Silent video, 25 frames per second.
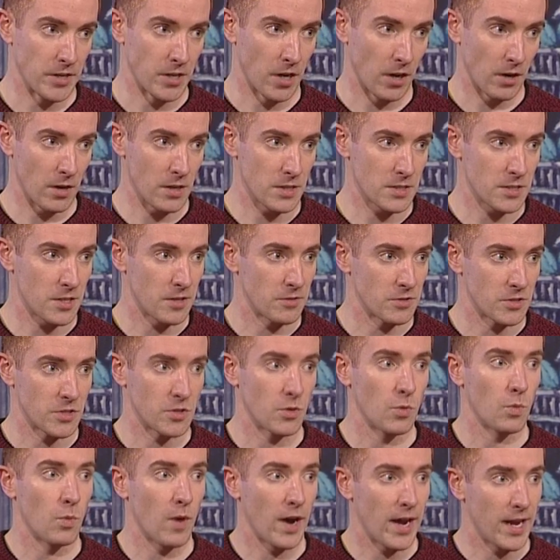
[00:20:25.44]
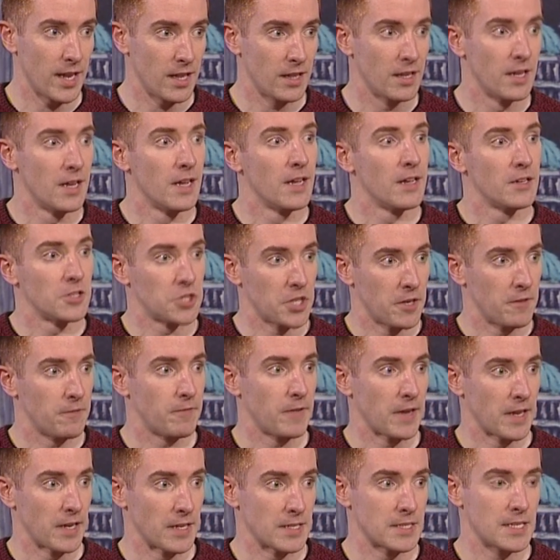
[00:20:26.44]
Donaldson. So while Sinn
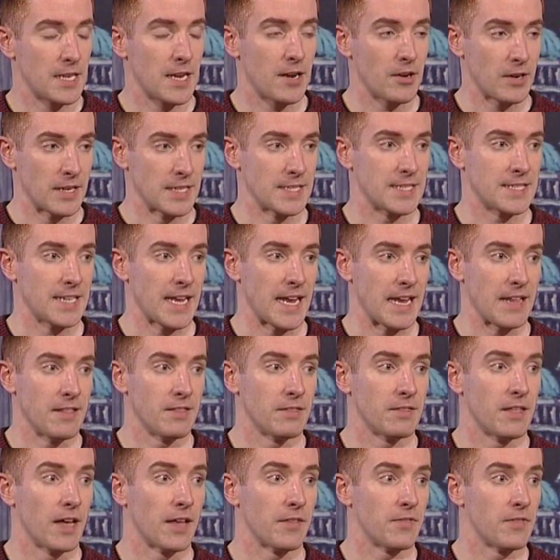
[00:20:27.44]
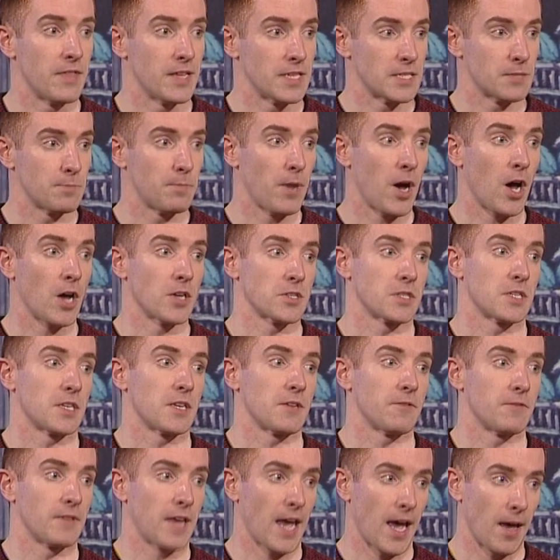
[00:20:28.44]
Féin has clearly seen that this
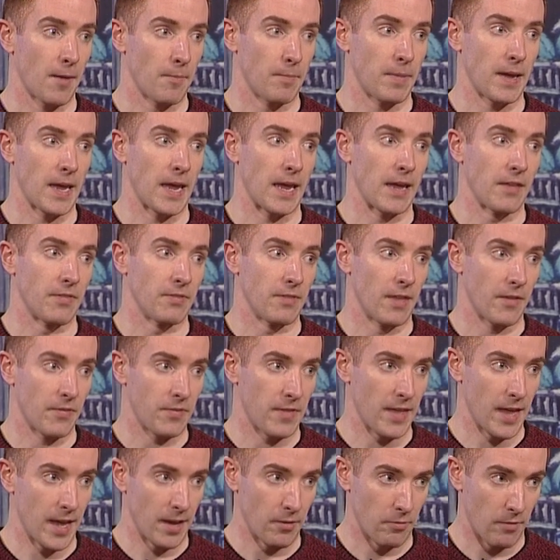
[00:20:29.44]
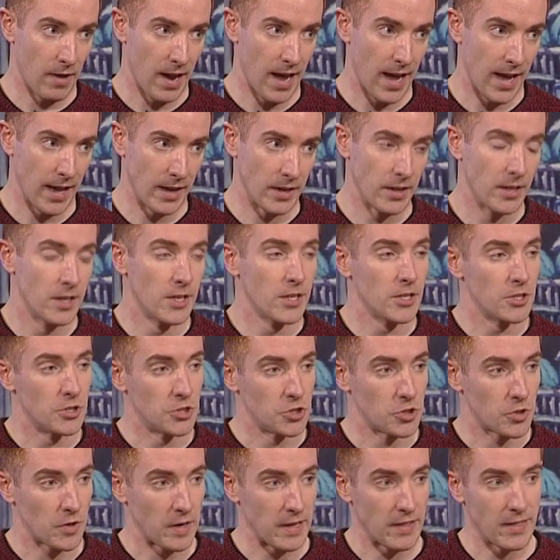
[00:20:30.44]
positive campaign that they ran
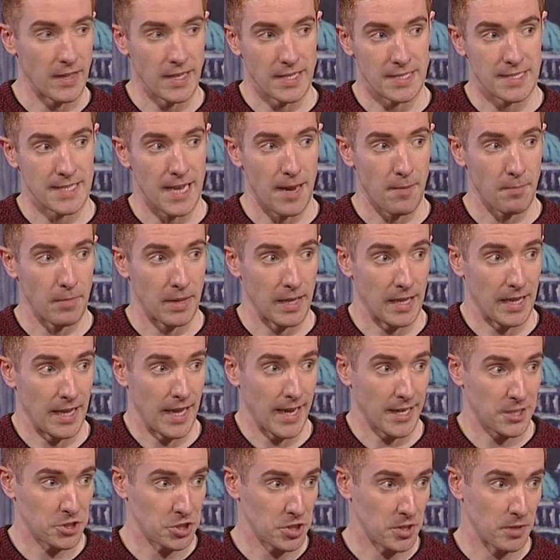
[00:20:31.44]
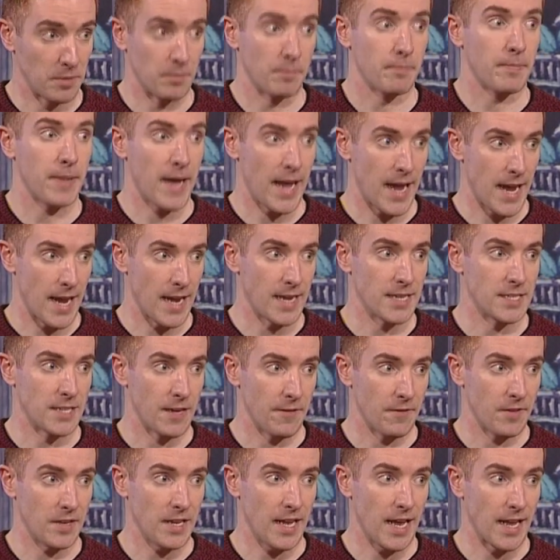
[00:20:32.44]
during the Assembly election paid
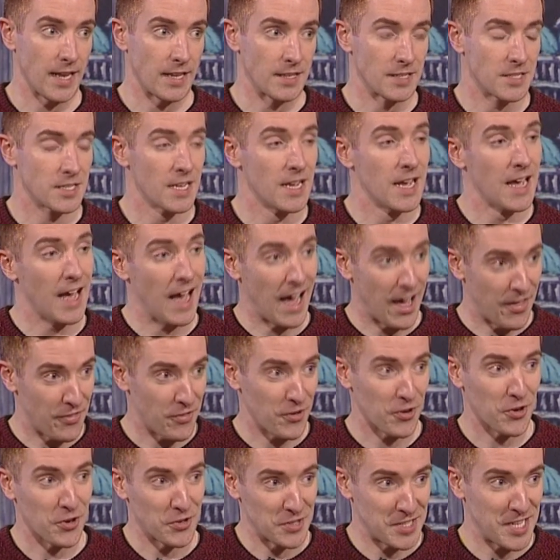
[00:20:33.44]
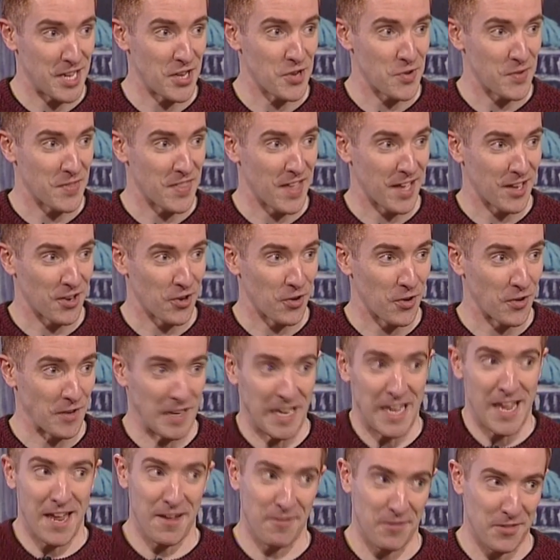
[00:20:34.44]
dividends, and they're continuing that on,
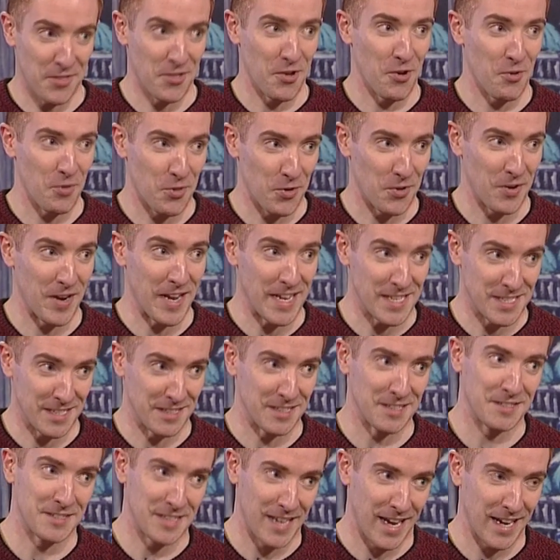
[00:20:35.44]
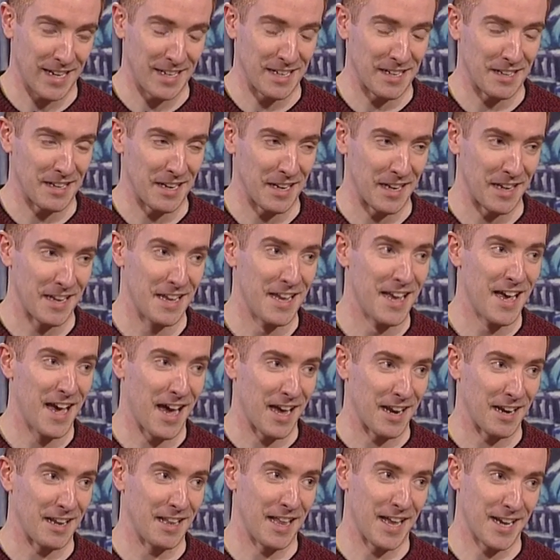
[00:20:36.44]
even though there isn't technically
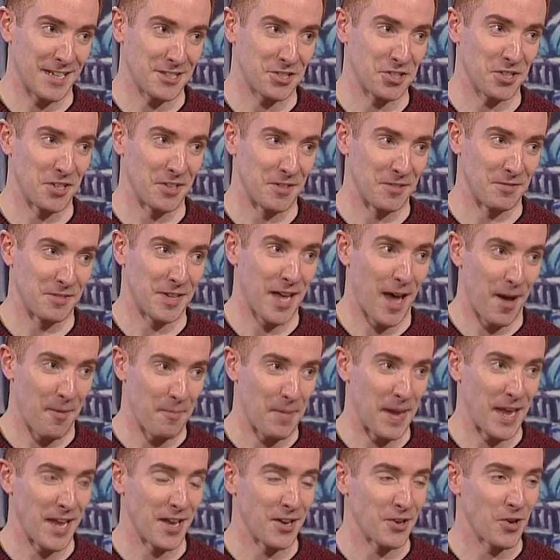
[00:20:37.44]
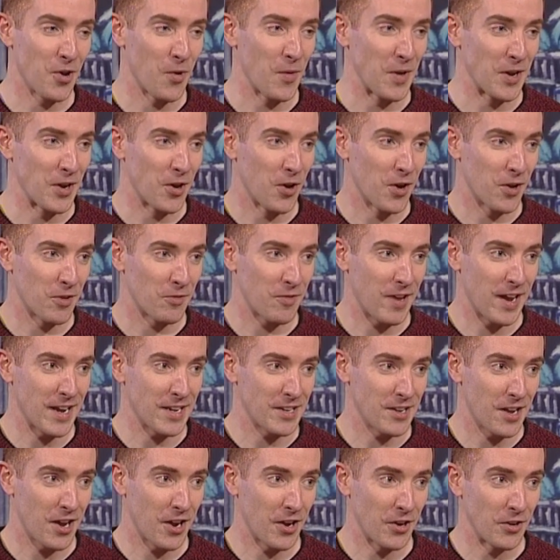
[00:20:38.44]
an election campaign going on right
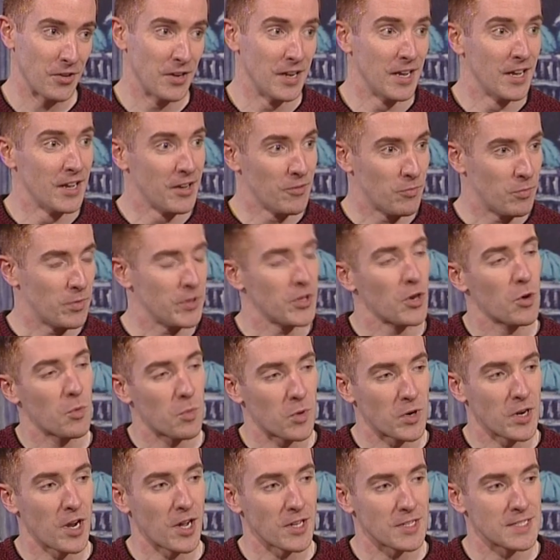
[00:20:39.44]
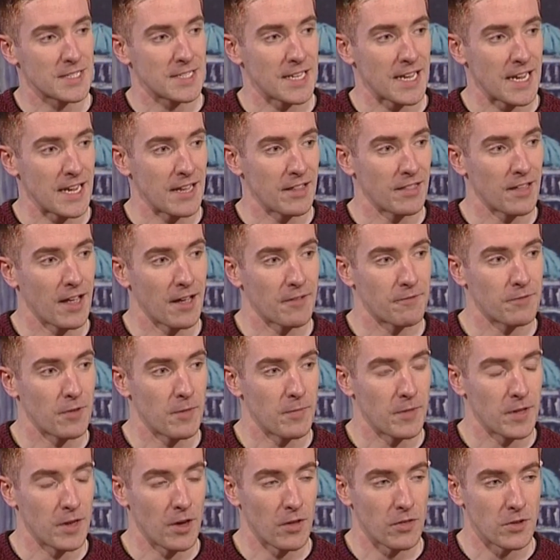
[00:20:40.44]
now, you know, we're not seeing that from
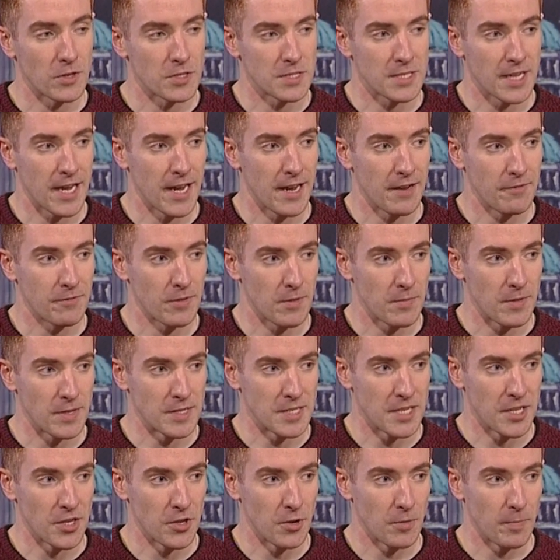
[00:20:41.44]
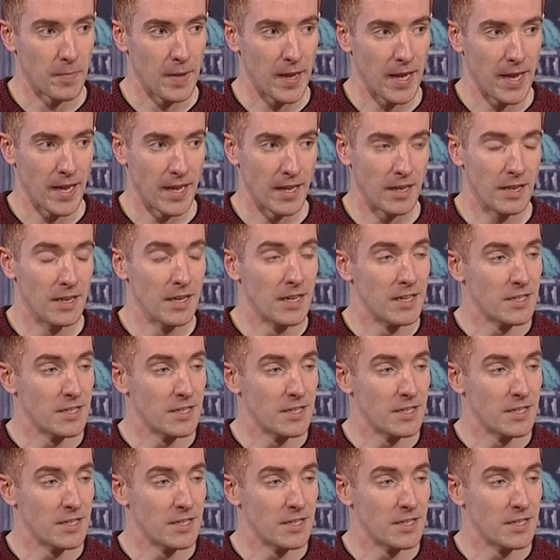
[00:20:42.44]
the other side, from the DUP.